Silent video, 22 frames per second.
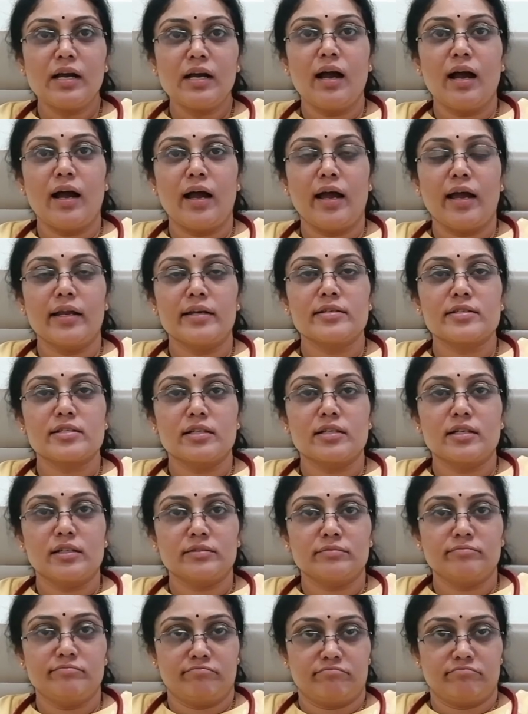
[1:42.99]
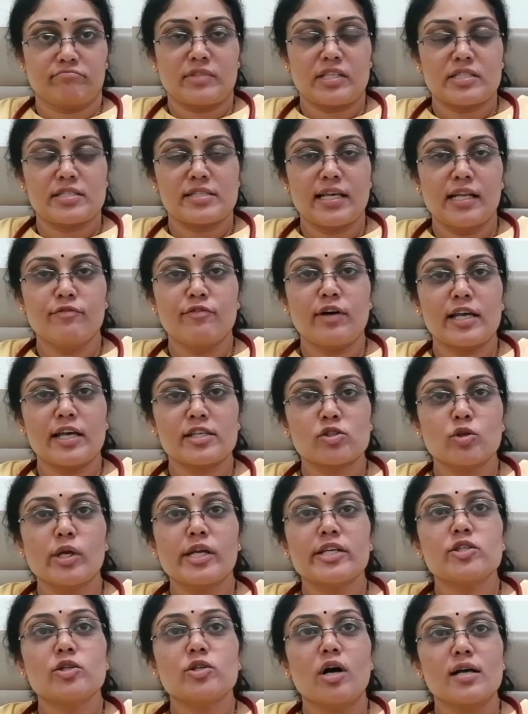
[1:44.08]
and
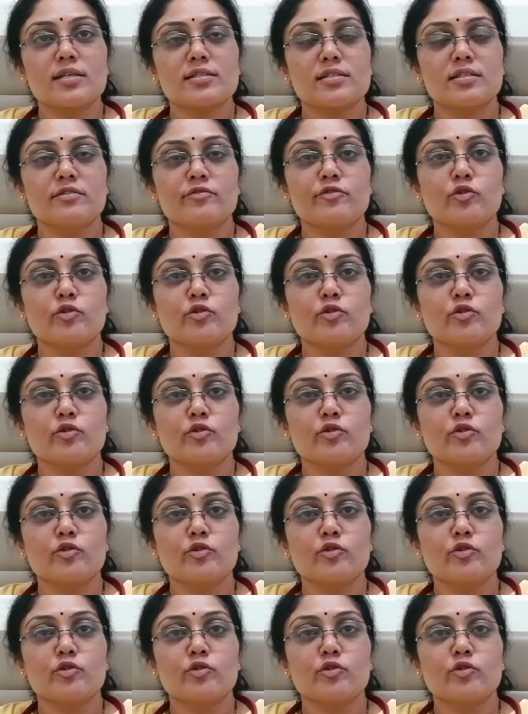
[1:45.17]
self-isolate yourself